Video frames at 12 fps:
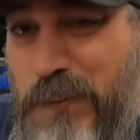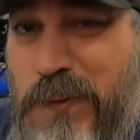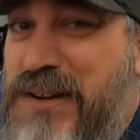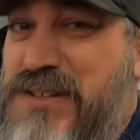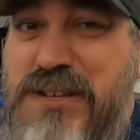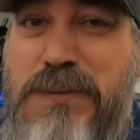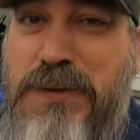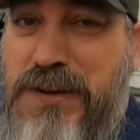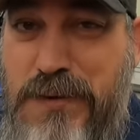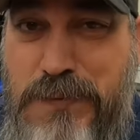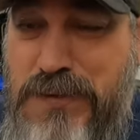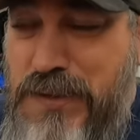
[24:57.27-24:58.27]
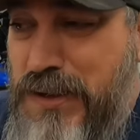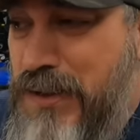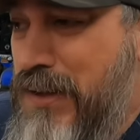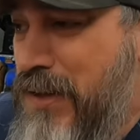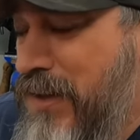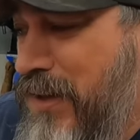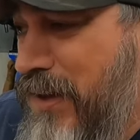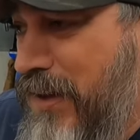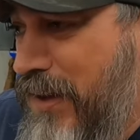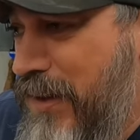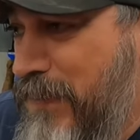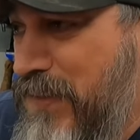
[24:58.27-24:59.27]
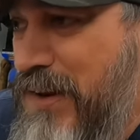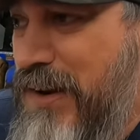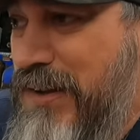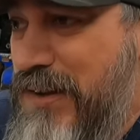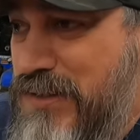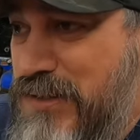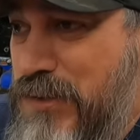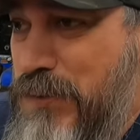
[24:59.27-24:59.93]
reassembling everything. Then I can get